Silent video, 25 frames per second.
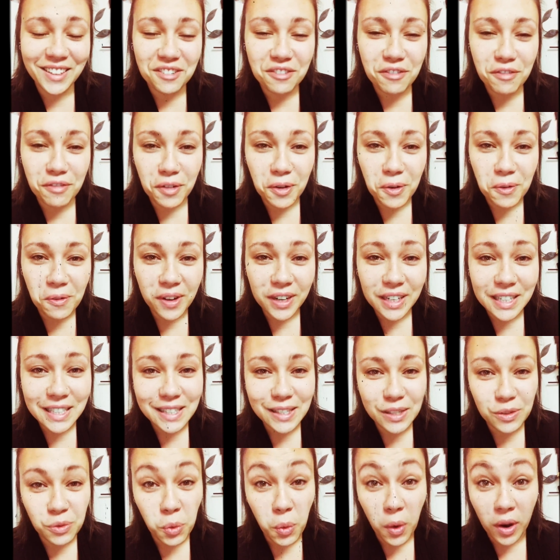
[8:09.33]
for what
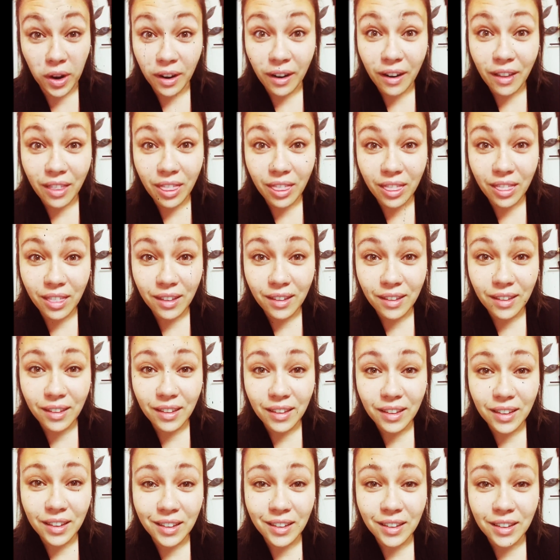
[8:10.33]
it's worth,
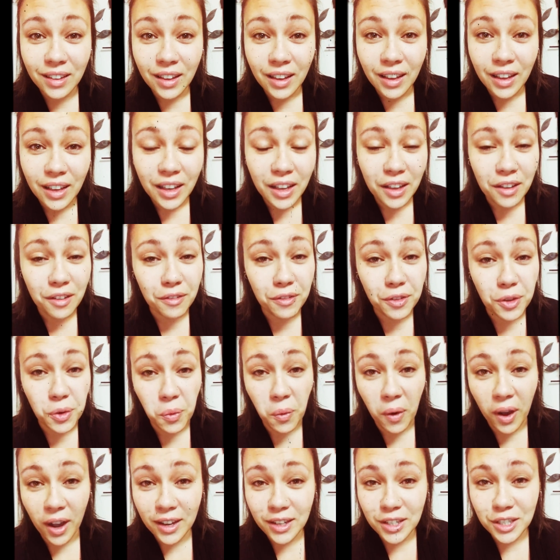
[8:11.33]
if you
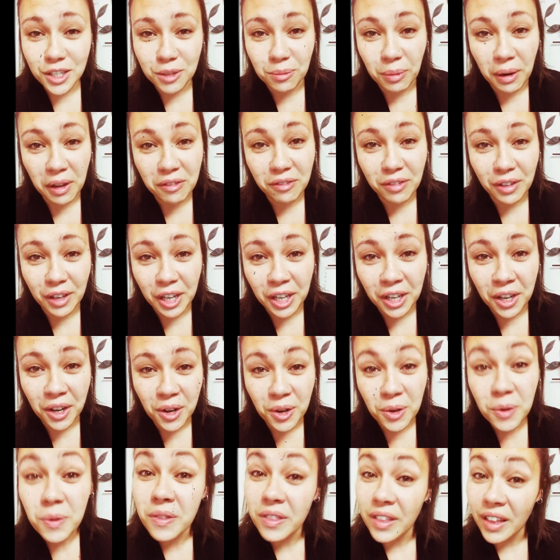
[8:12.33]
watched my
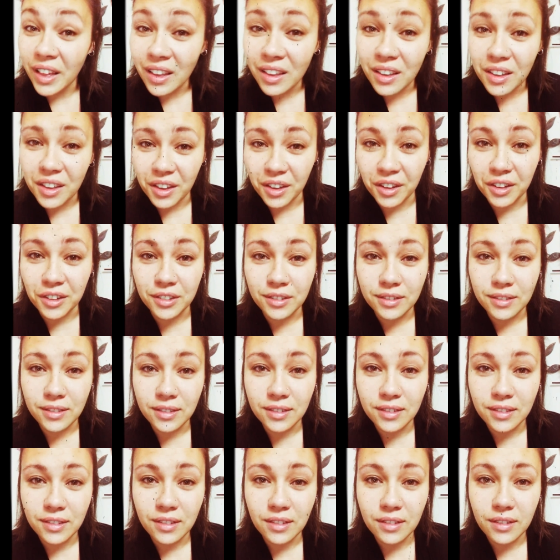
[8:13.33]
video, thank you.
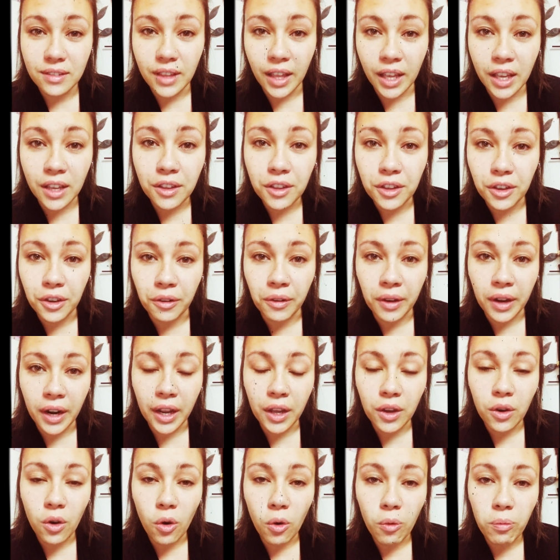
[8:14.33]
And I
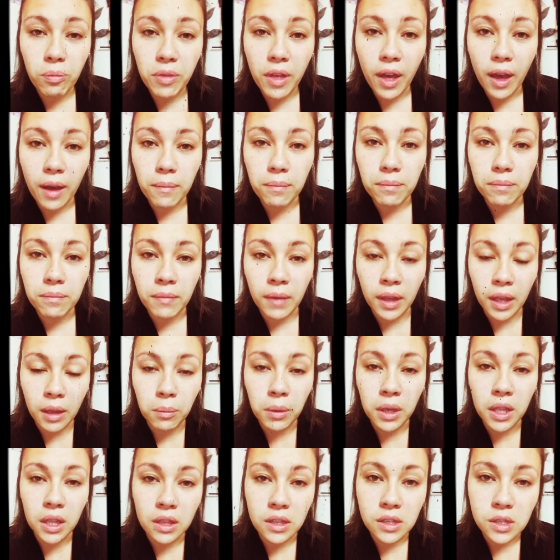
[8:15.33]
hope that
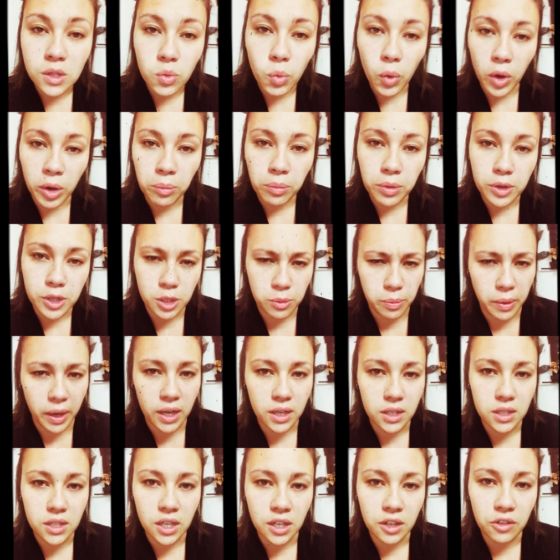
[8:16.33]
maybe this one
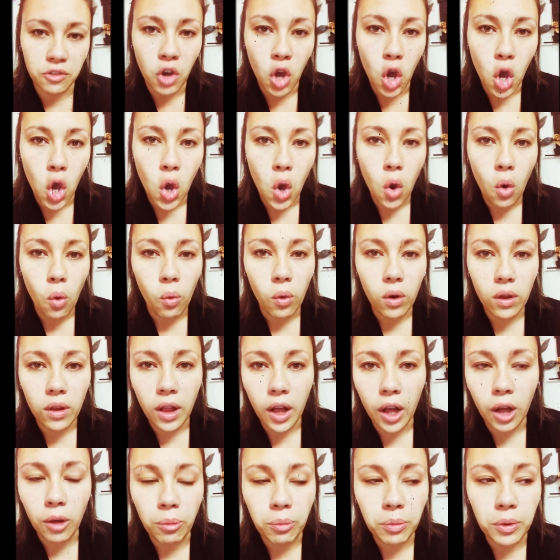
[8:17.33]
perspective will
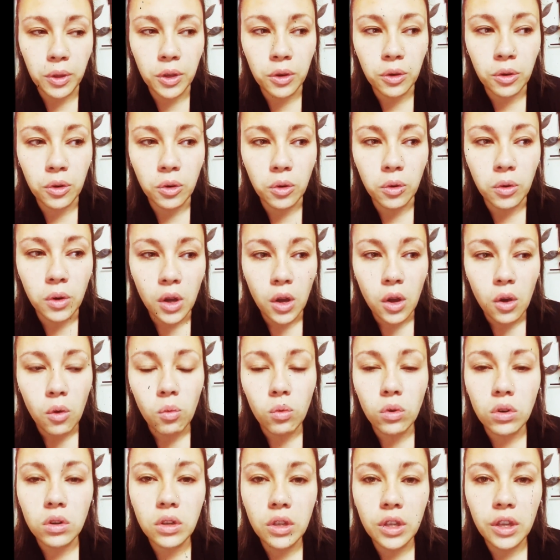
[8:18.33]
help you,
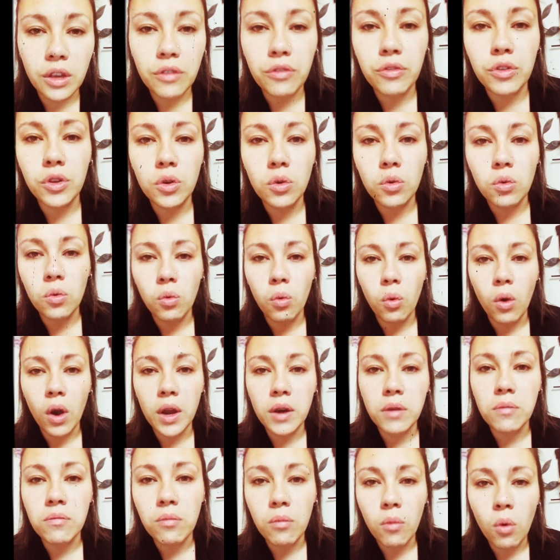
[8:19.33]
will give you
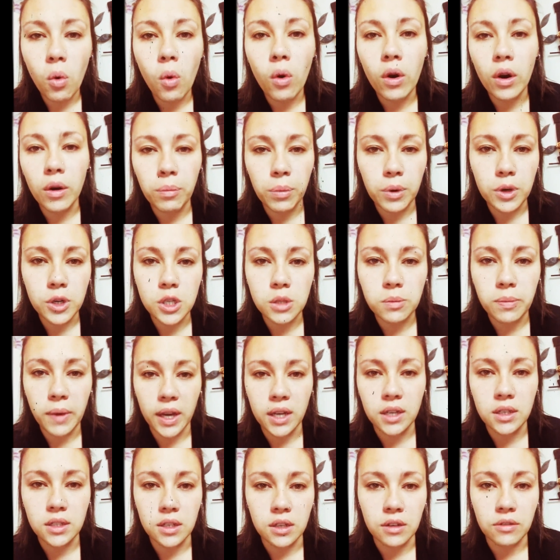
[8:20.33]
one more
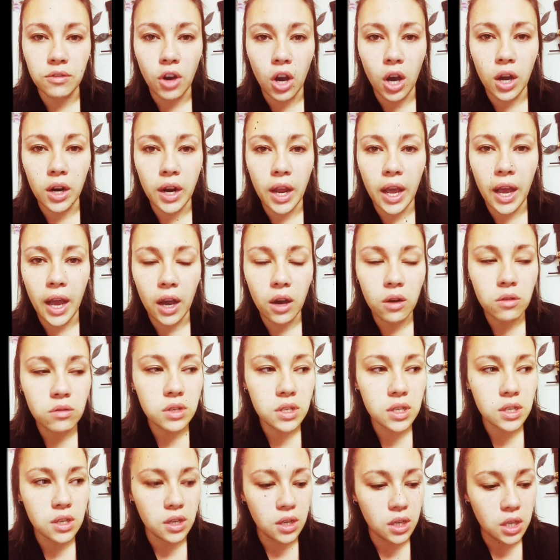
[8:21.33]
perspective on how
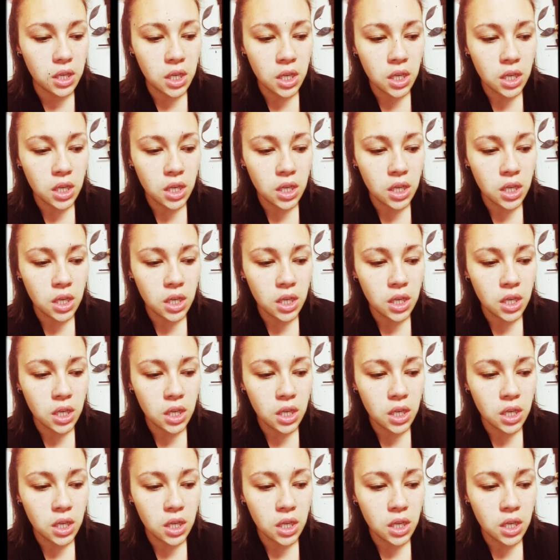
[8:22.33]
to